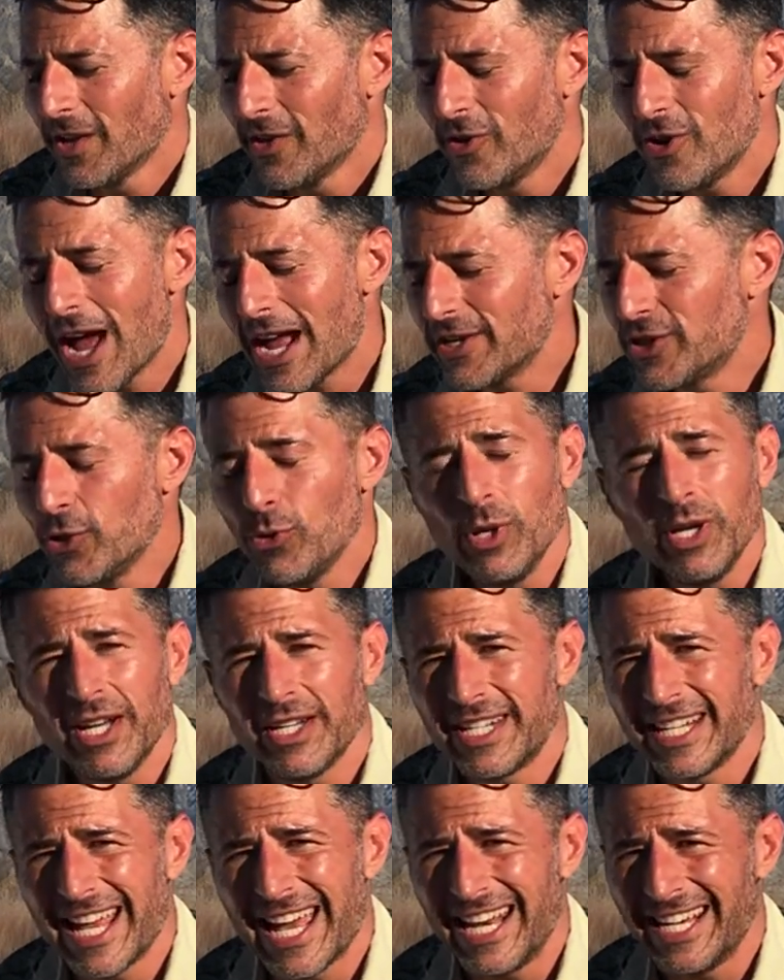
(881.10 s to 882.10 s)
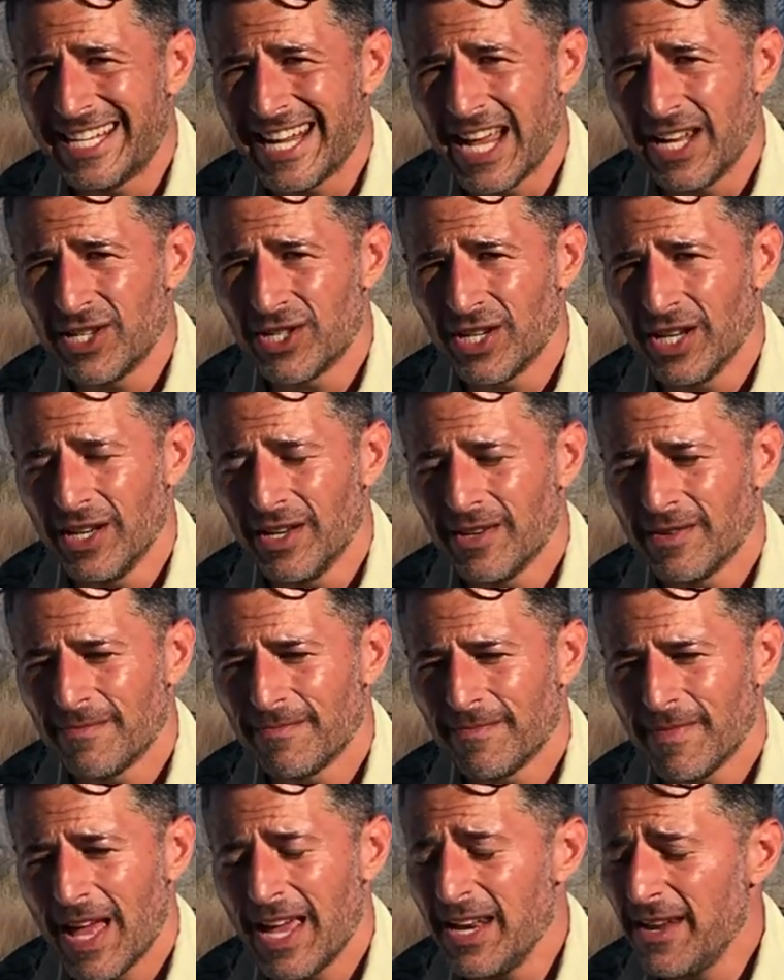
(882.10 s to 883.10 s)
to get attention.
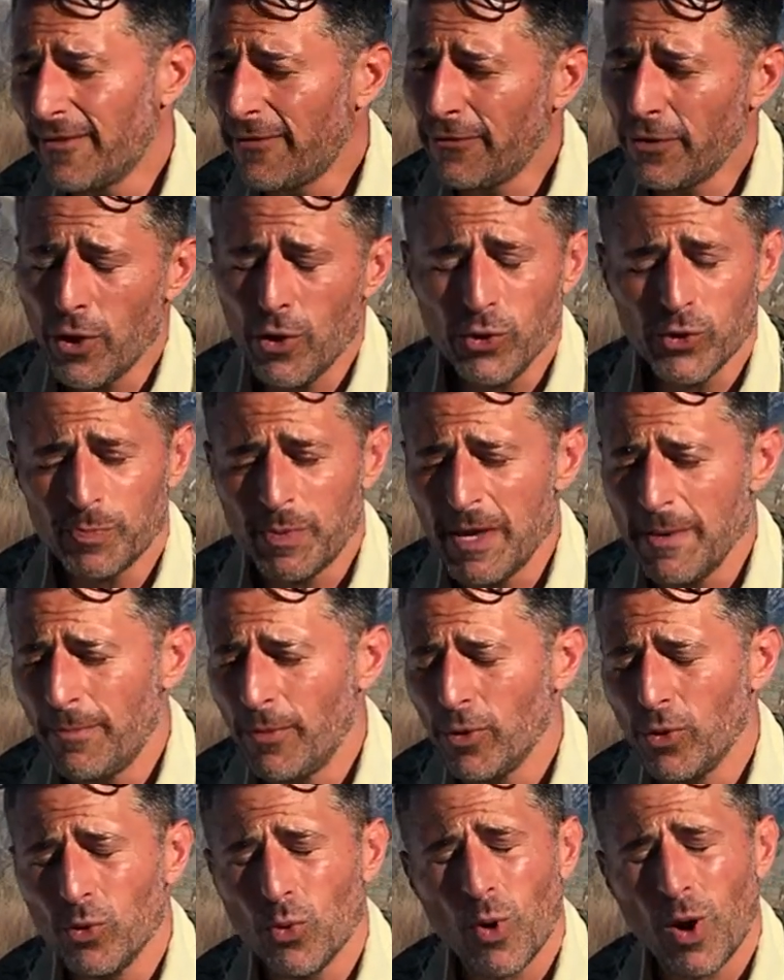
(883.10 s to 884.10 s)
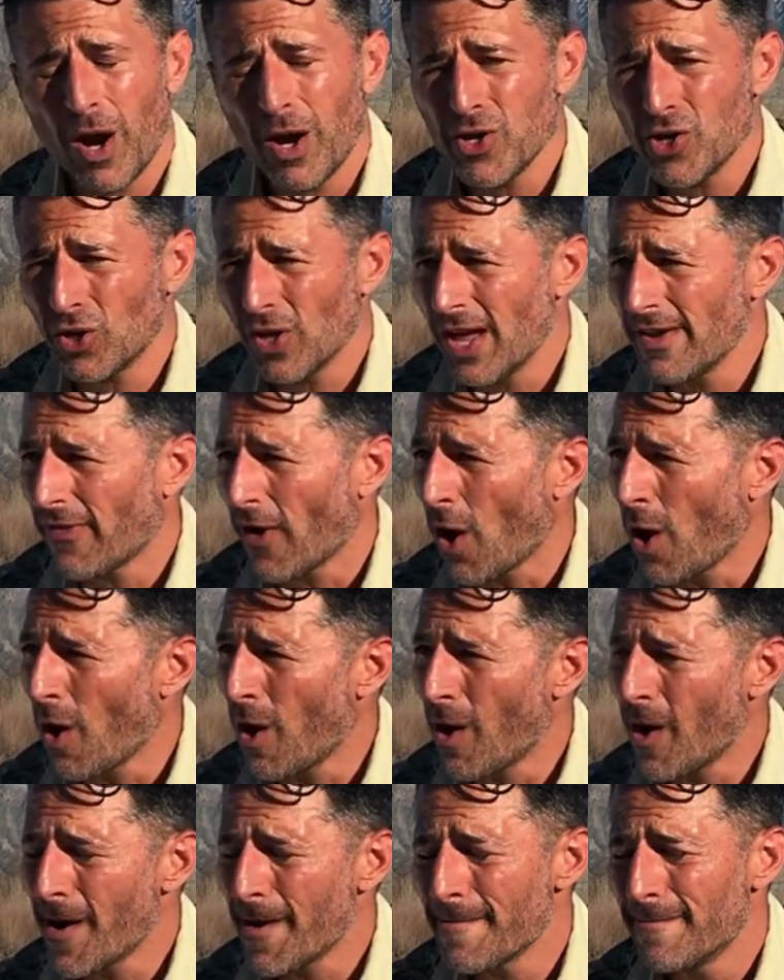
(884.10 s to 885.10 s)
And if those people who are in your life
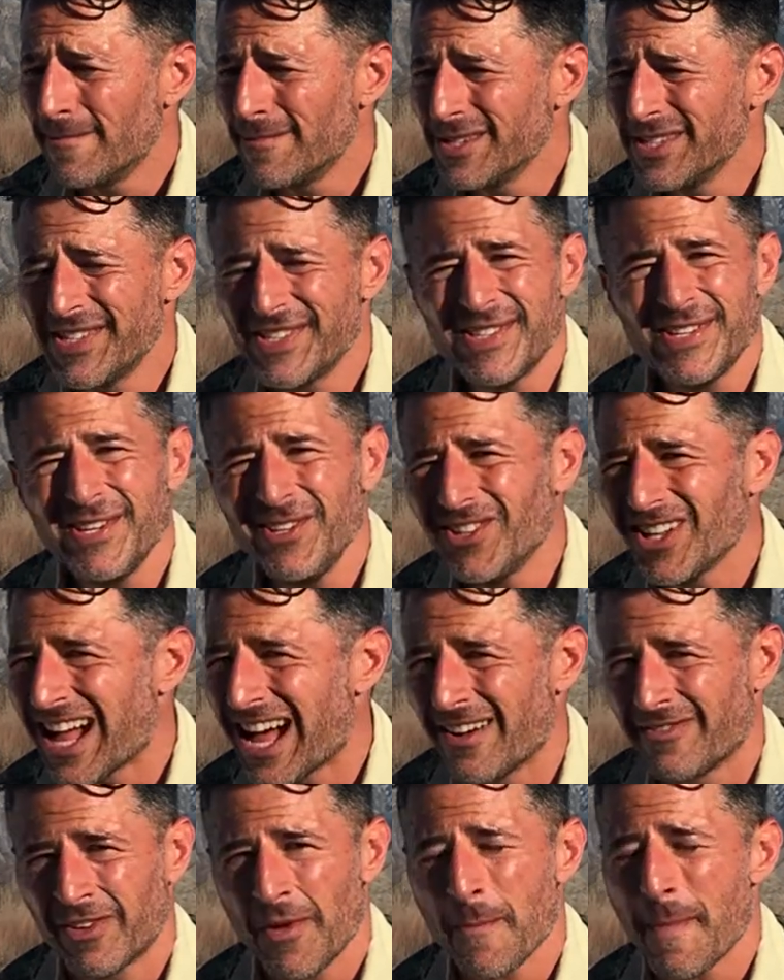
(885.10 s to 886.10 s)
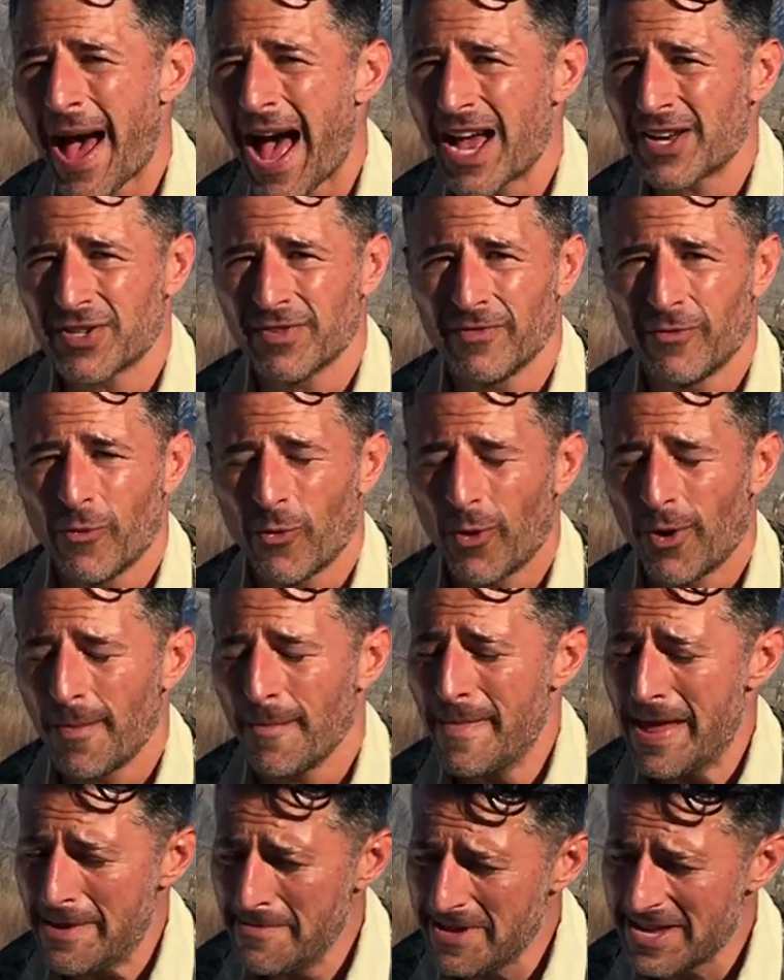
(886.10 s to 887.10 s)
still have compassion for
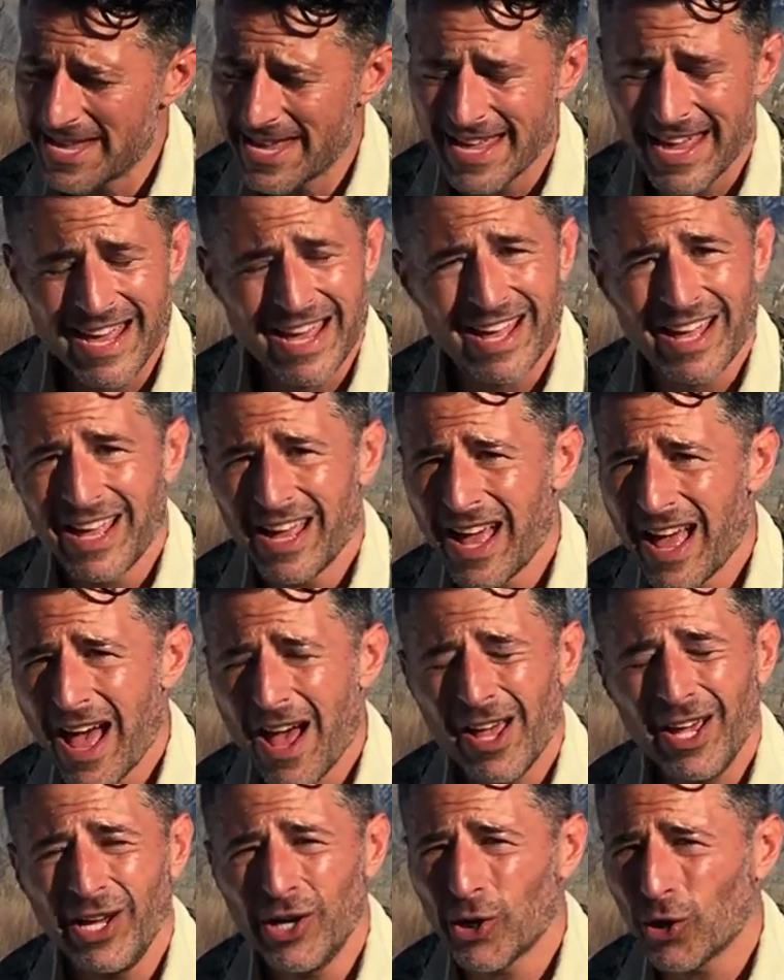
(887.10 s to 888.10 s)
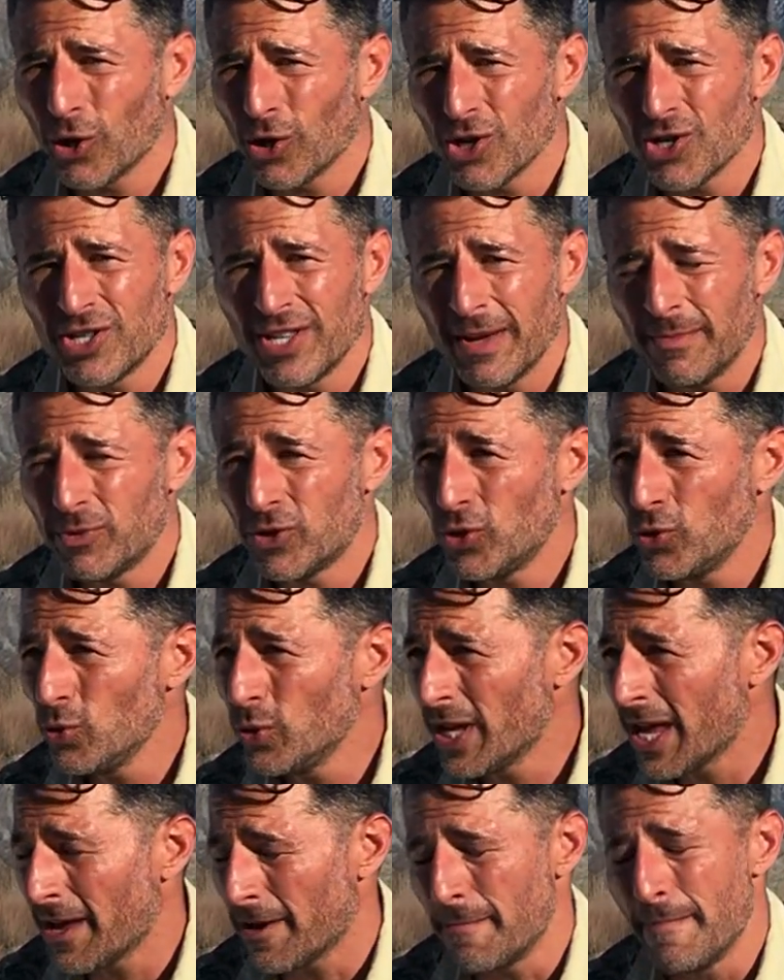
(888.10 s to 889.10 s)
them. Maybe encourage them
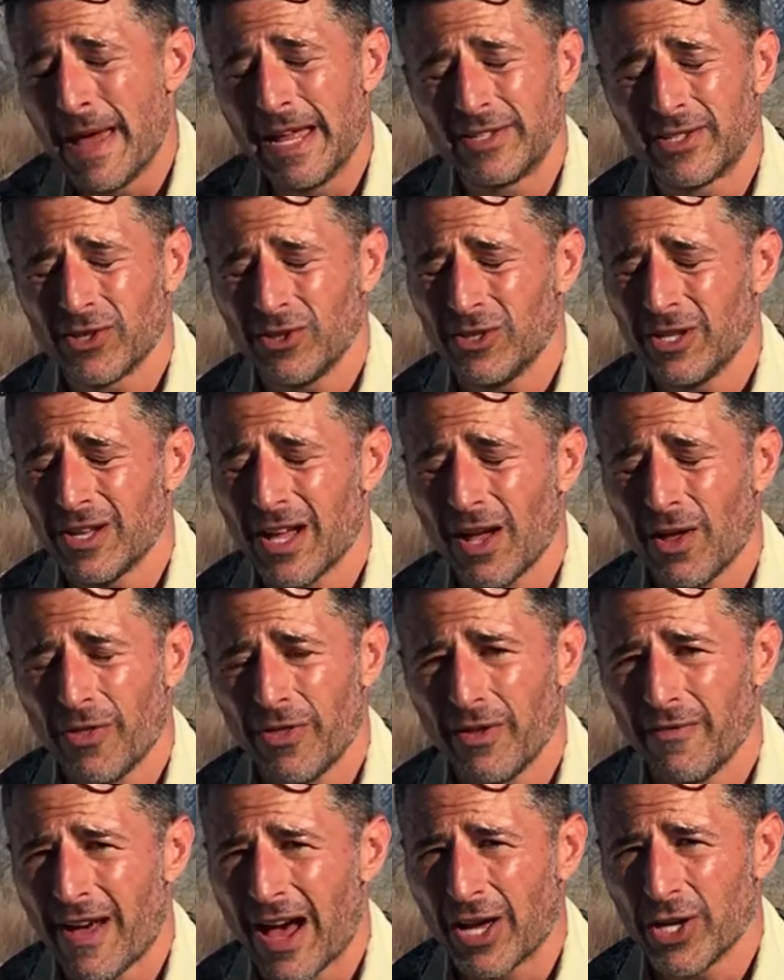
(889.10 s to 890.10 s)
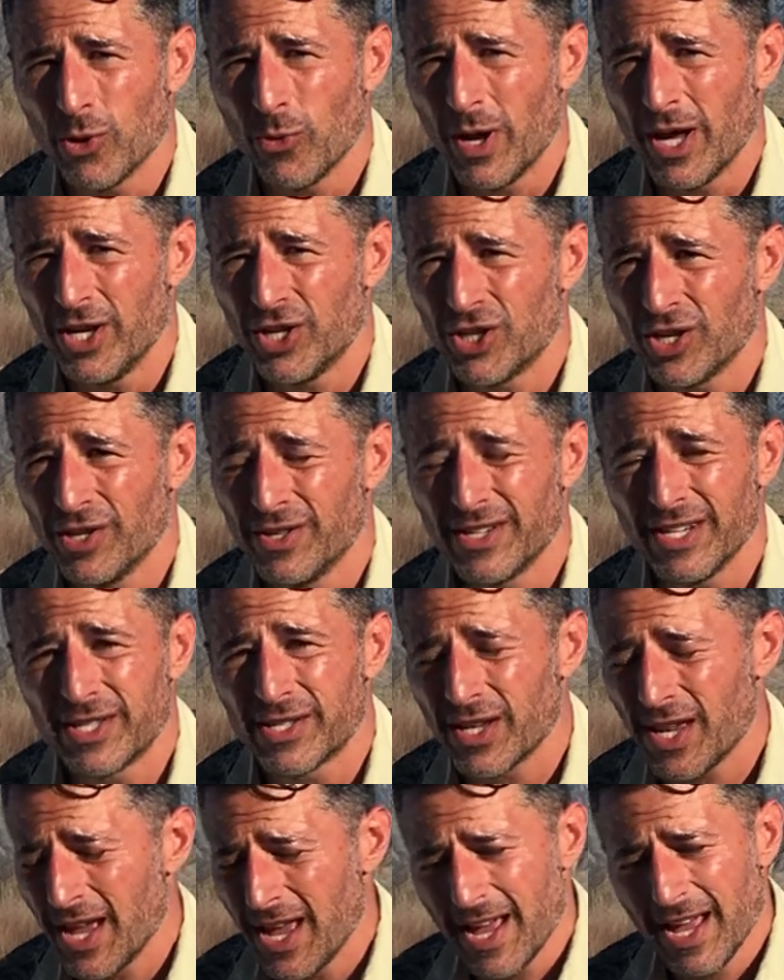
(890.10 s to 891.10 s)
to get mental health evaluations.
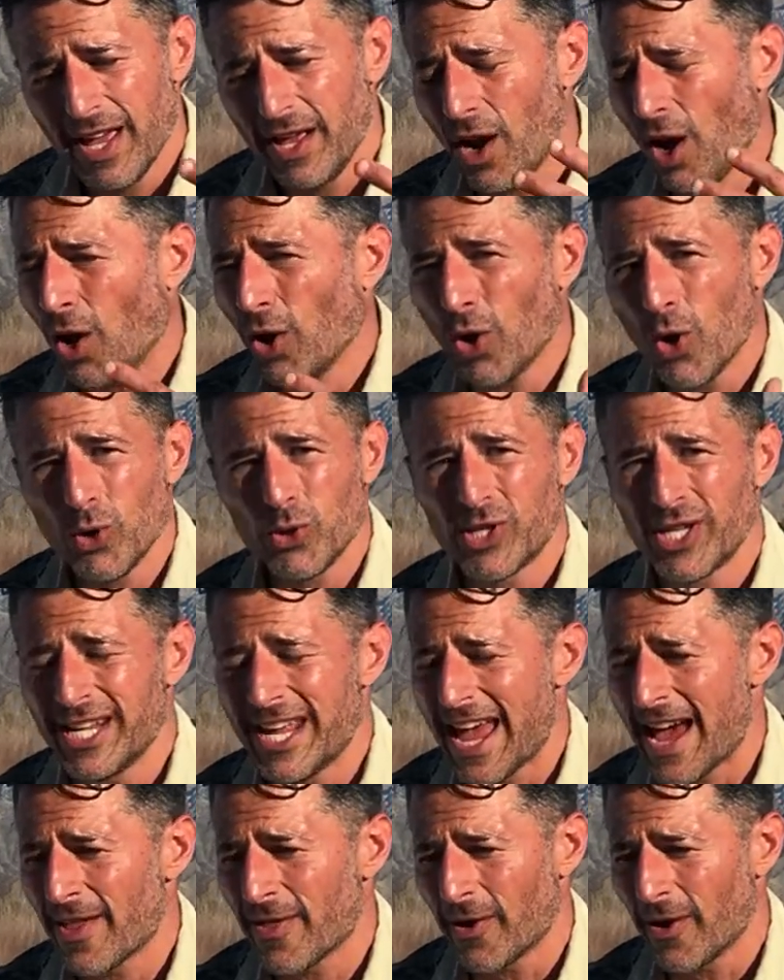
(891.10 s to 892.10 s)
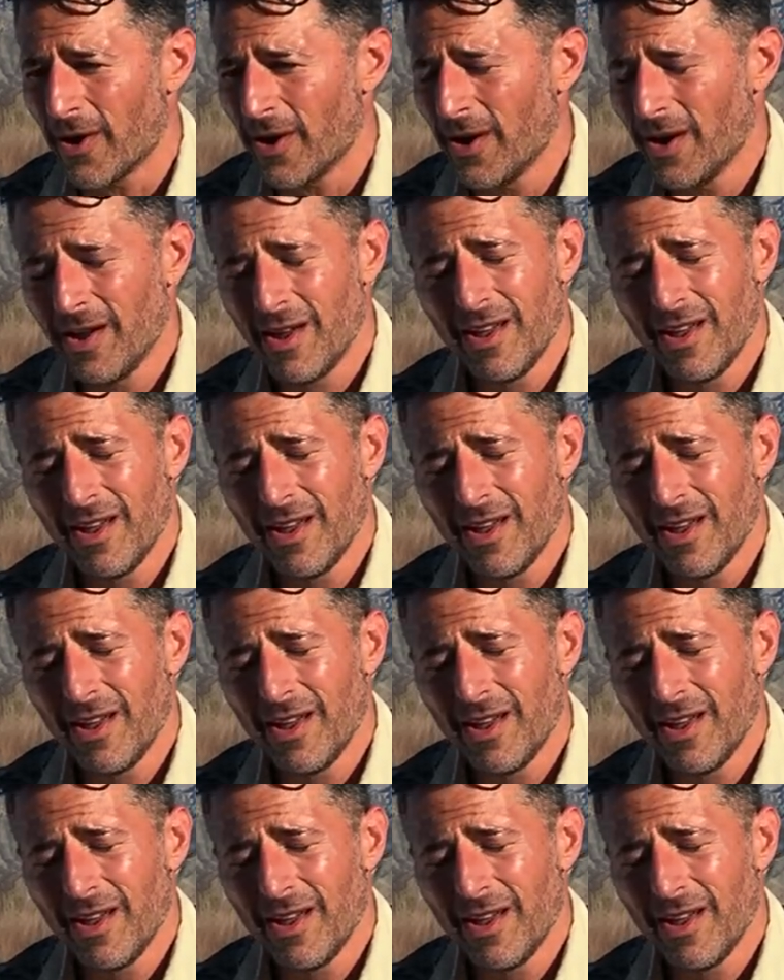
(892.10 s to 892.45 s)
It all goes together.